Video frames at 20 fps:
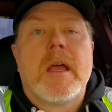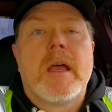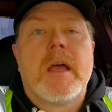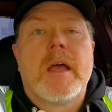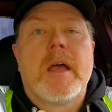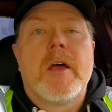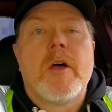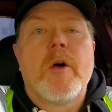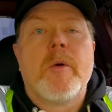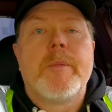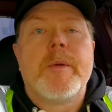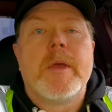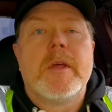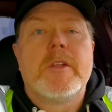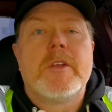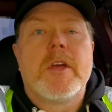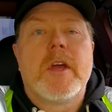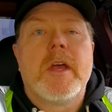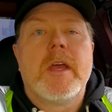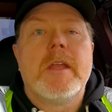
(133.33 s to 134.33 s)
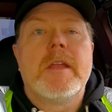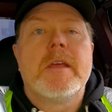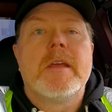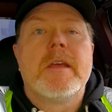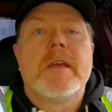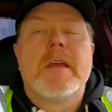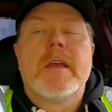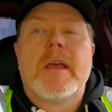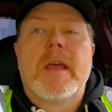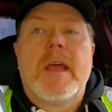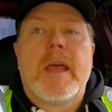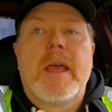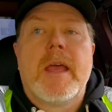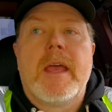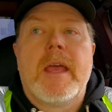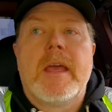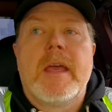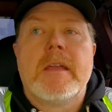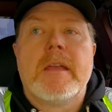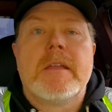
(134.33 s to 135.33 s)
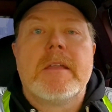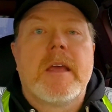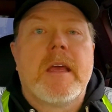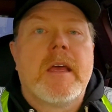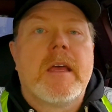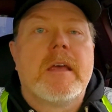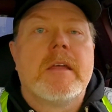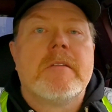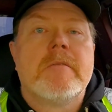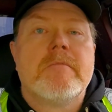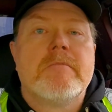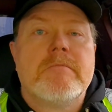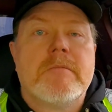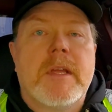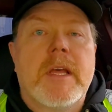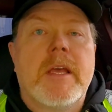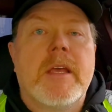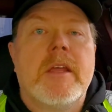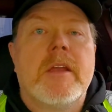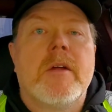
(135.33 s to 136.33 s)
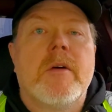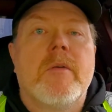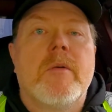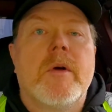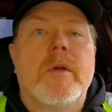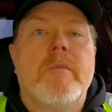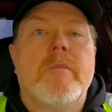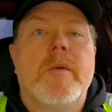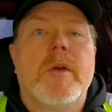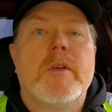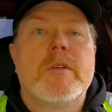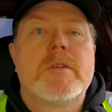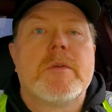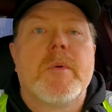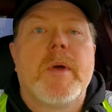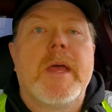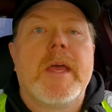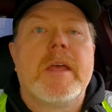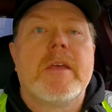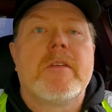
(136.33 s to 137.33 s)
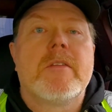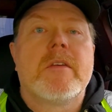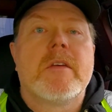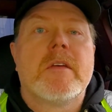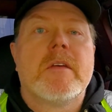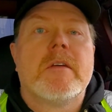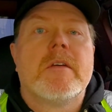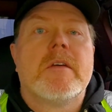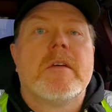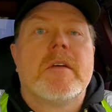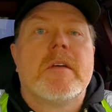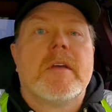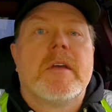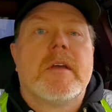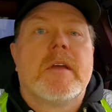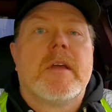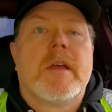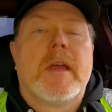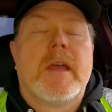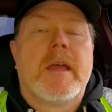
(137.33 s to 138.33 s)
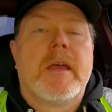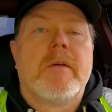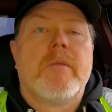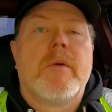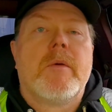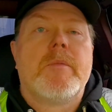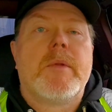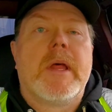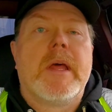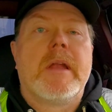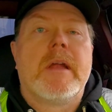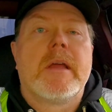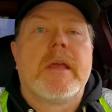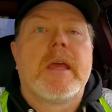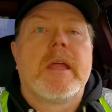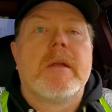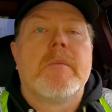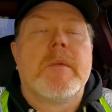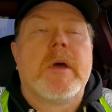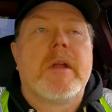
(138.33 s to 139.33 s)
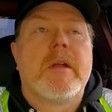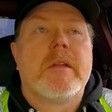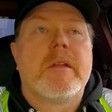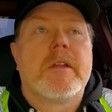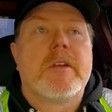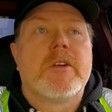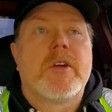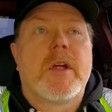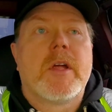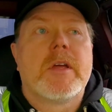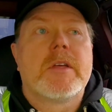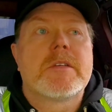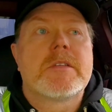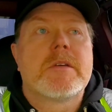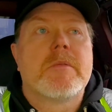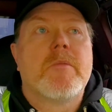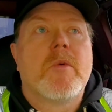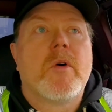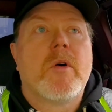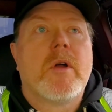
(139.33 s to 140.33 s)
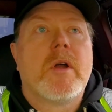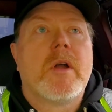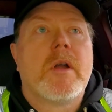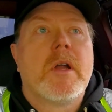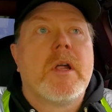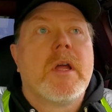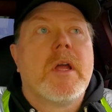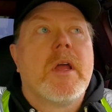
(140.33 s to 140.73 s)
Hope you enjoyed. And now you know what Moose weighs. And we plan on getting them out on the trail some more.